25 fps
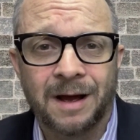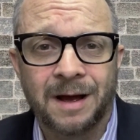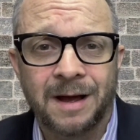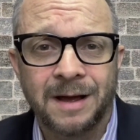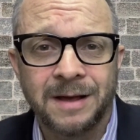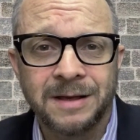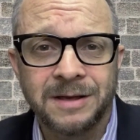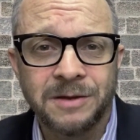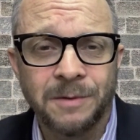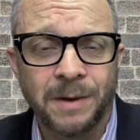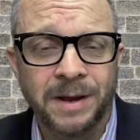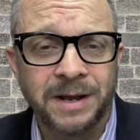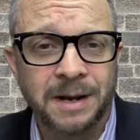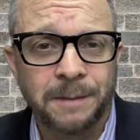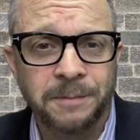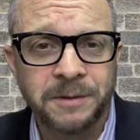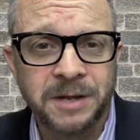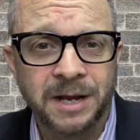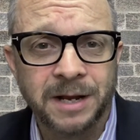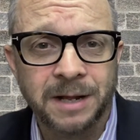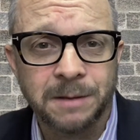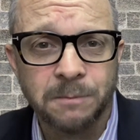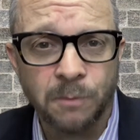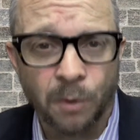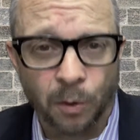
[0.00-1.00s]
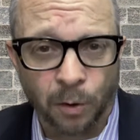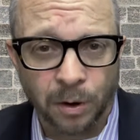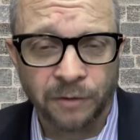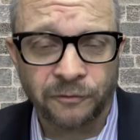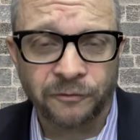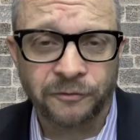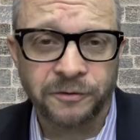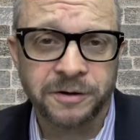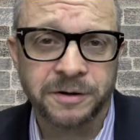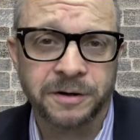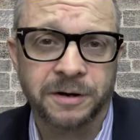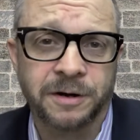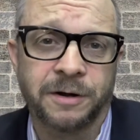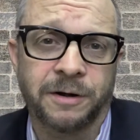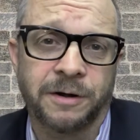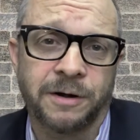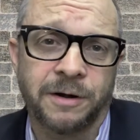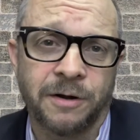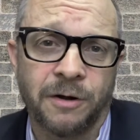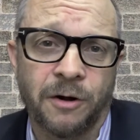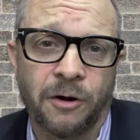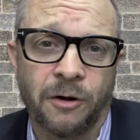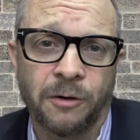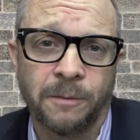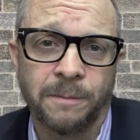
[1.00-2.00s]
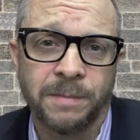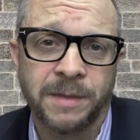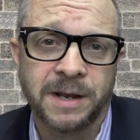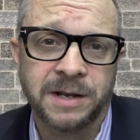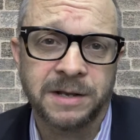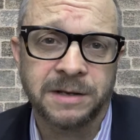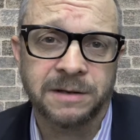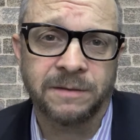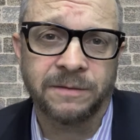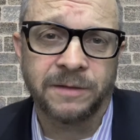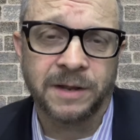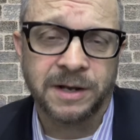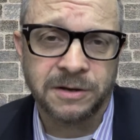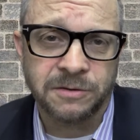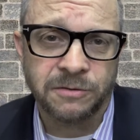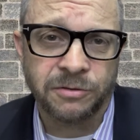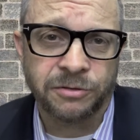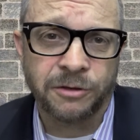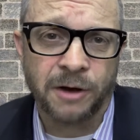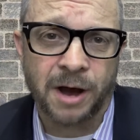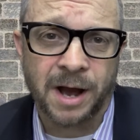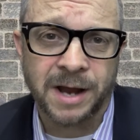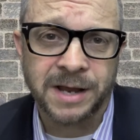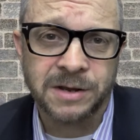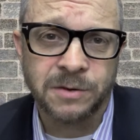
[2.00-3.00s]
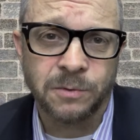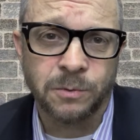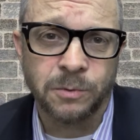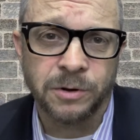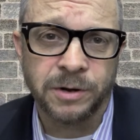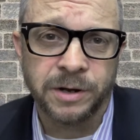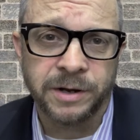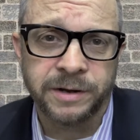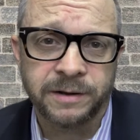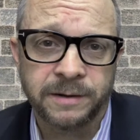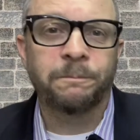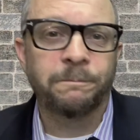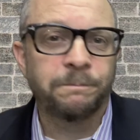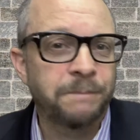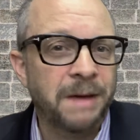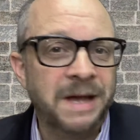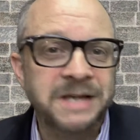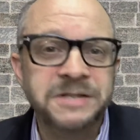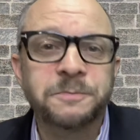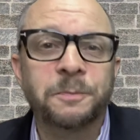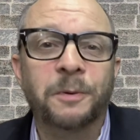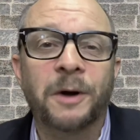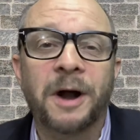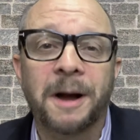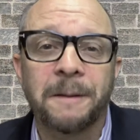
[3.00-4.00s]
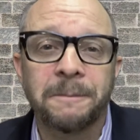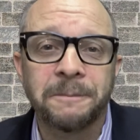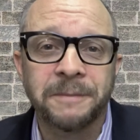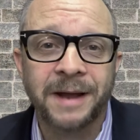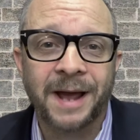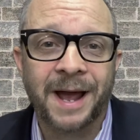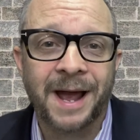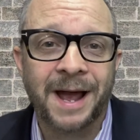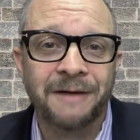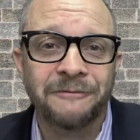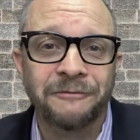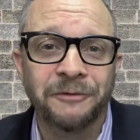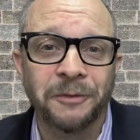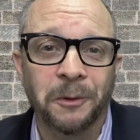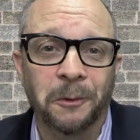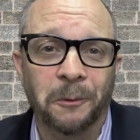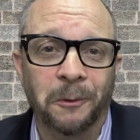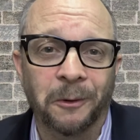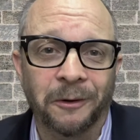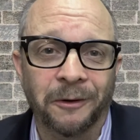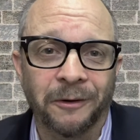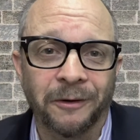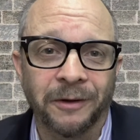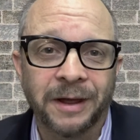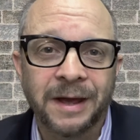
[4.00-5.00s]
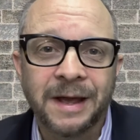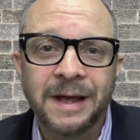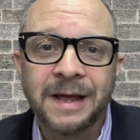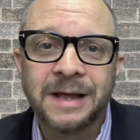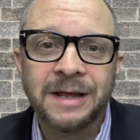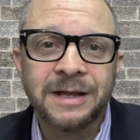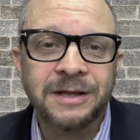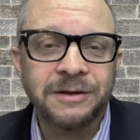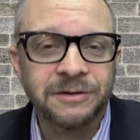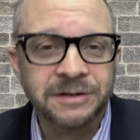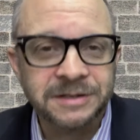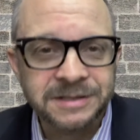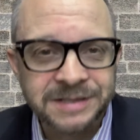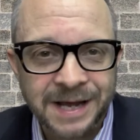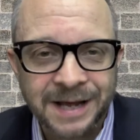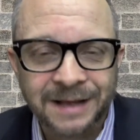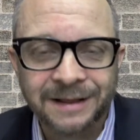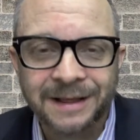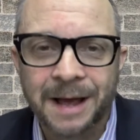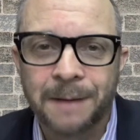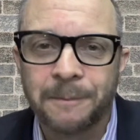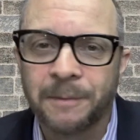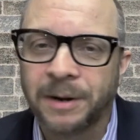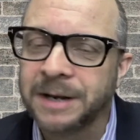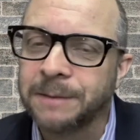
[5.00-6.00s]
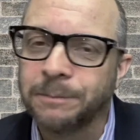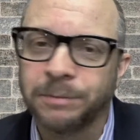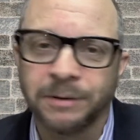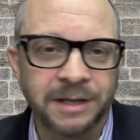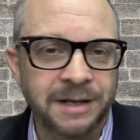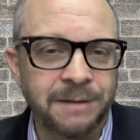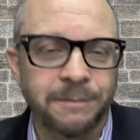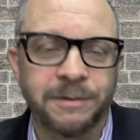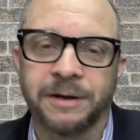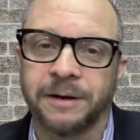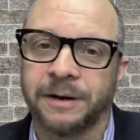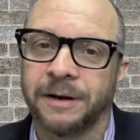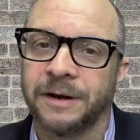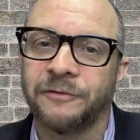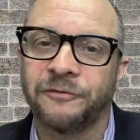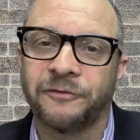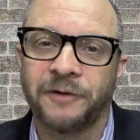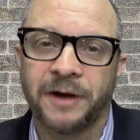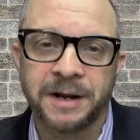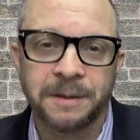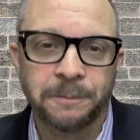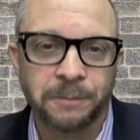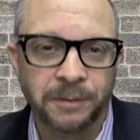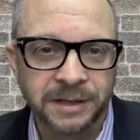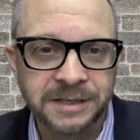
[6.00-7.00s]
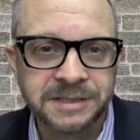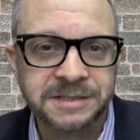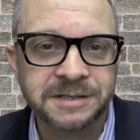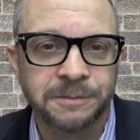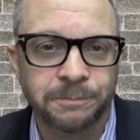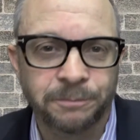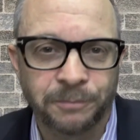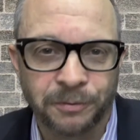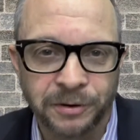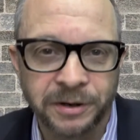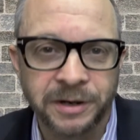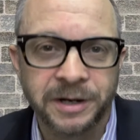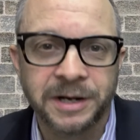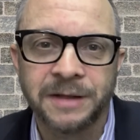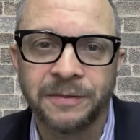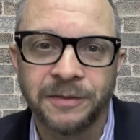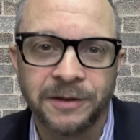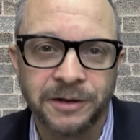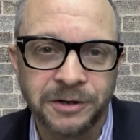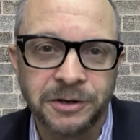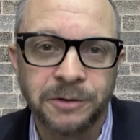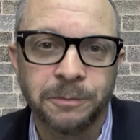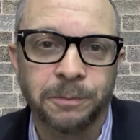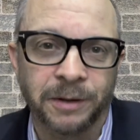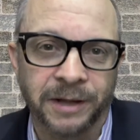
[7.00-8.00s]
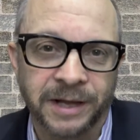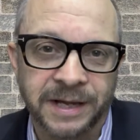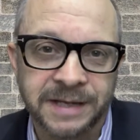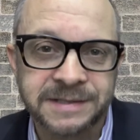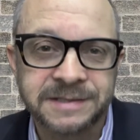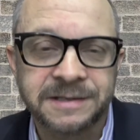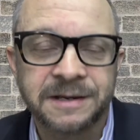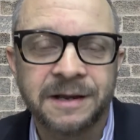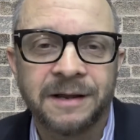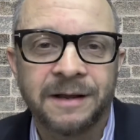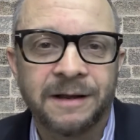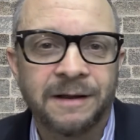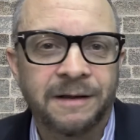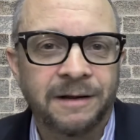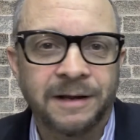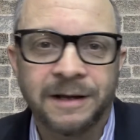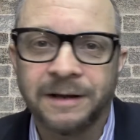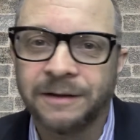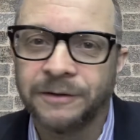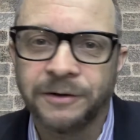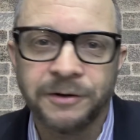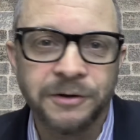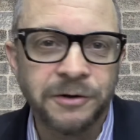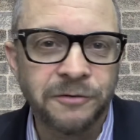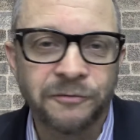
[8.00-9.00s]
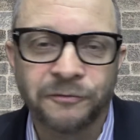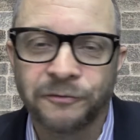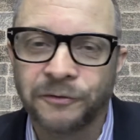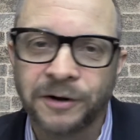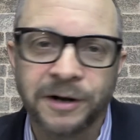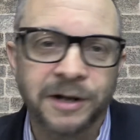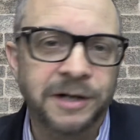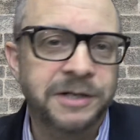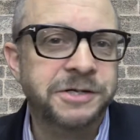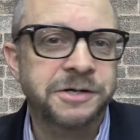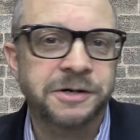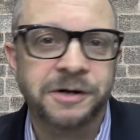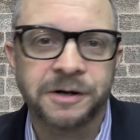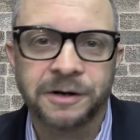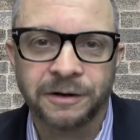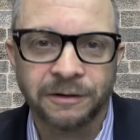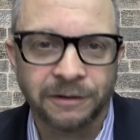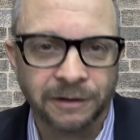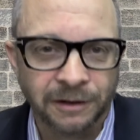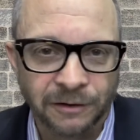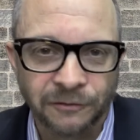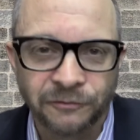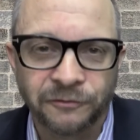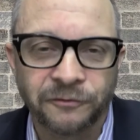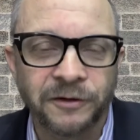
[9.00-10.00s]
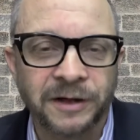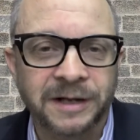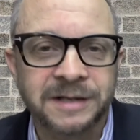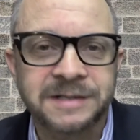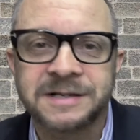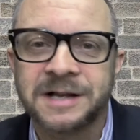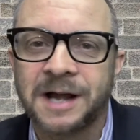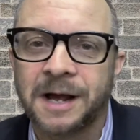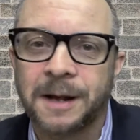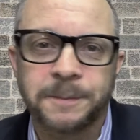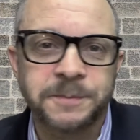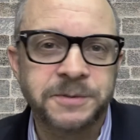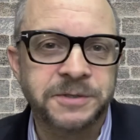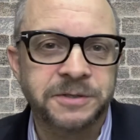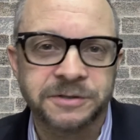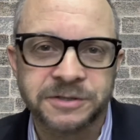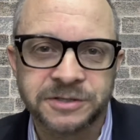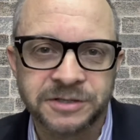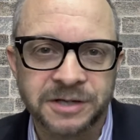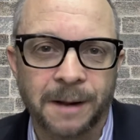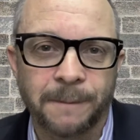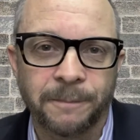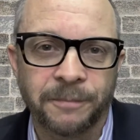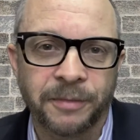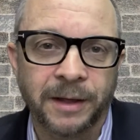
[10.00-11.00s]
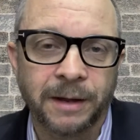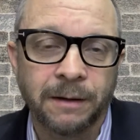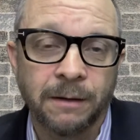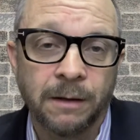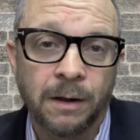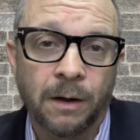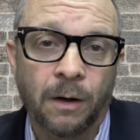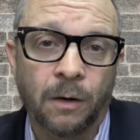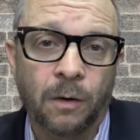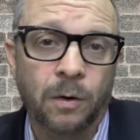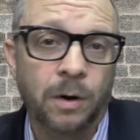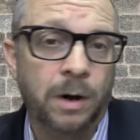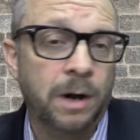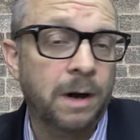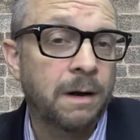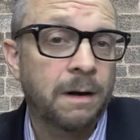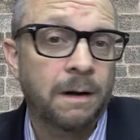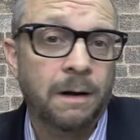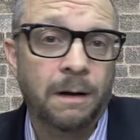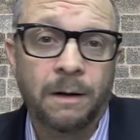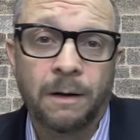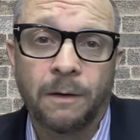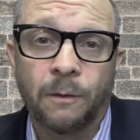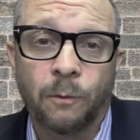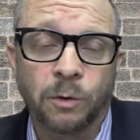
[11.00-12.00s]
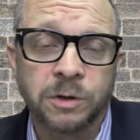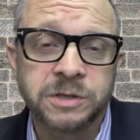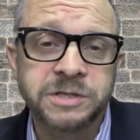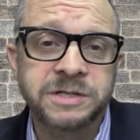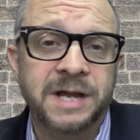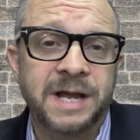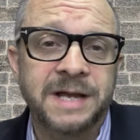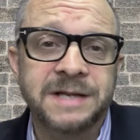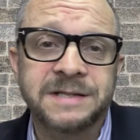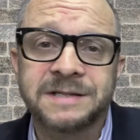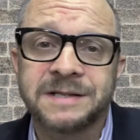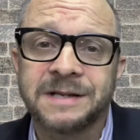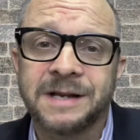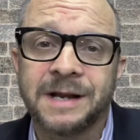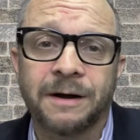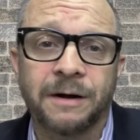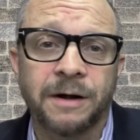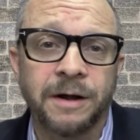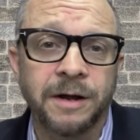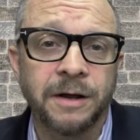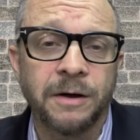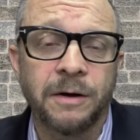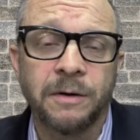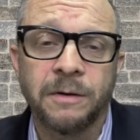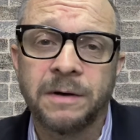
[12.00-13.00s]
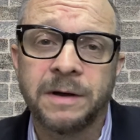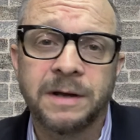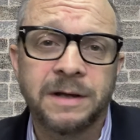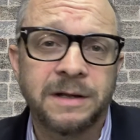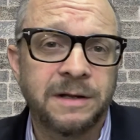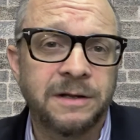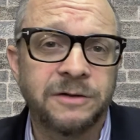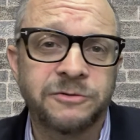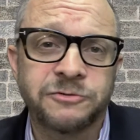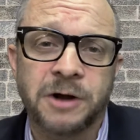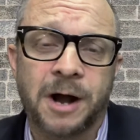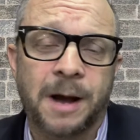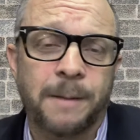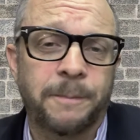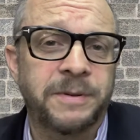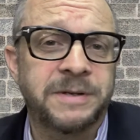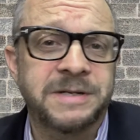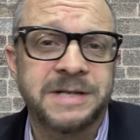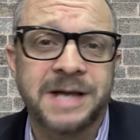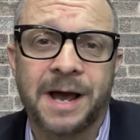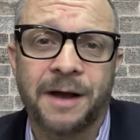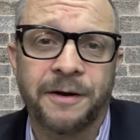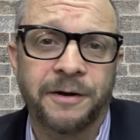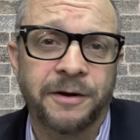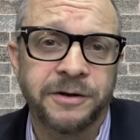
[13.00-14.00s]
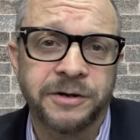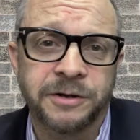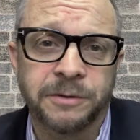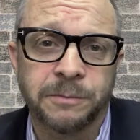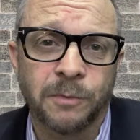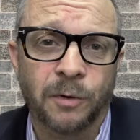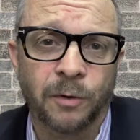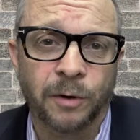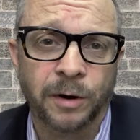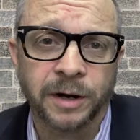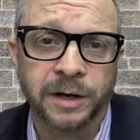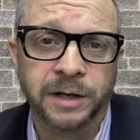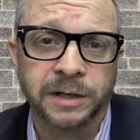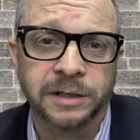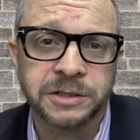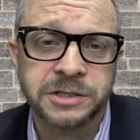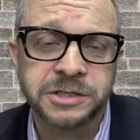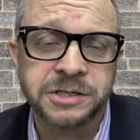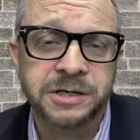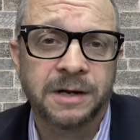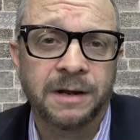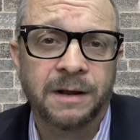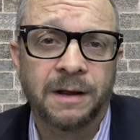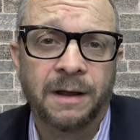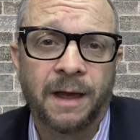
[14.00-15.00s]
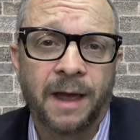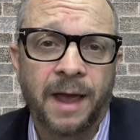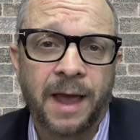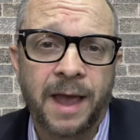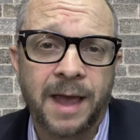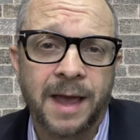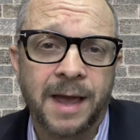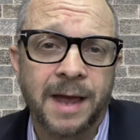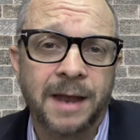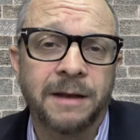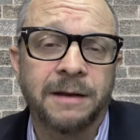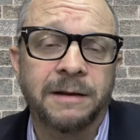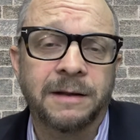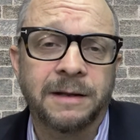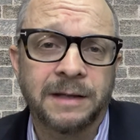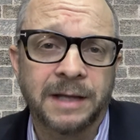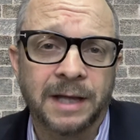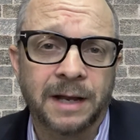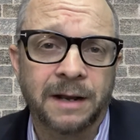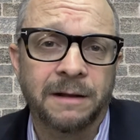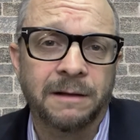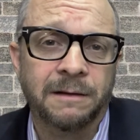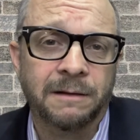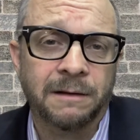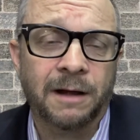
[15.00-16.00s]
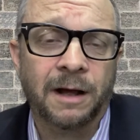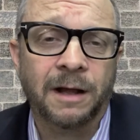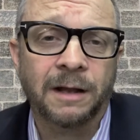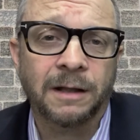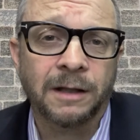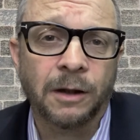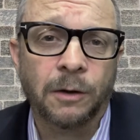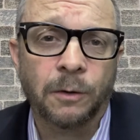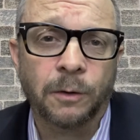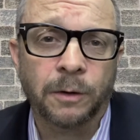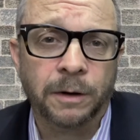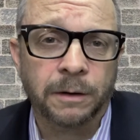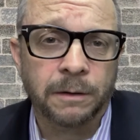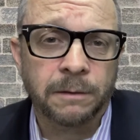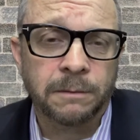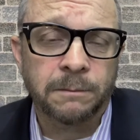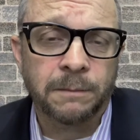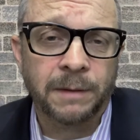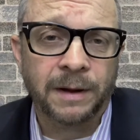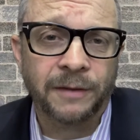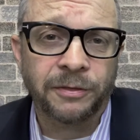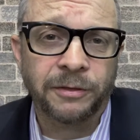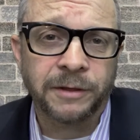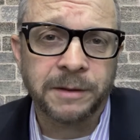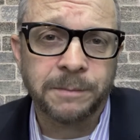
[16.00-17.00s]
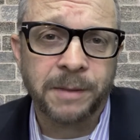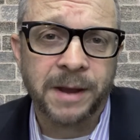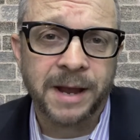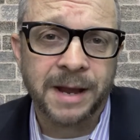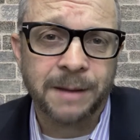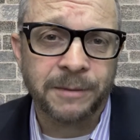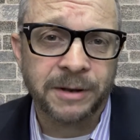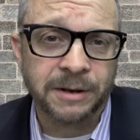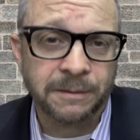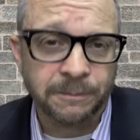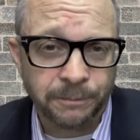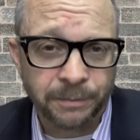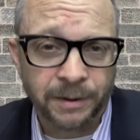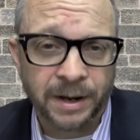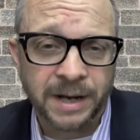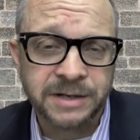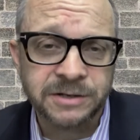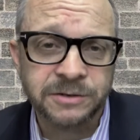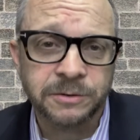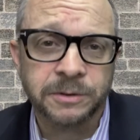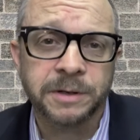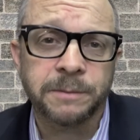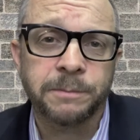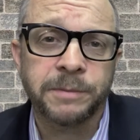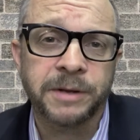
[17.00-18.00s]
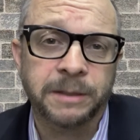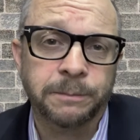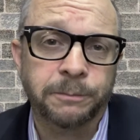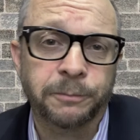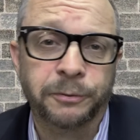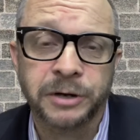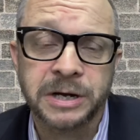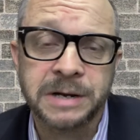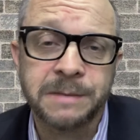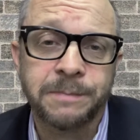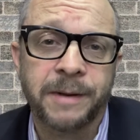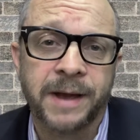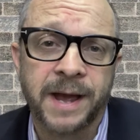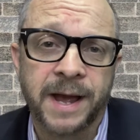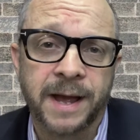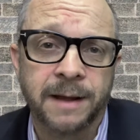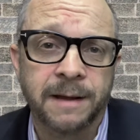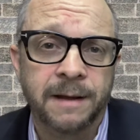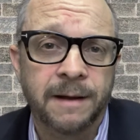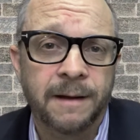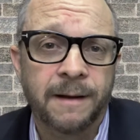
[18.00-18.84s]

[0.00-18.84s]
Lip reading: you end up getting more for your current home than you thought you would, best problem to have in the world. You can take that money, believe me, you're going to find a place to put it in the new place, either new furniture or little fix-ups or something, or worst case scenario, you drop it down on your mortgage and get a lower monthly payment by doing a big prepay.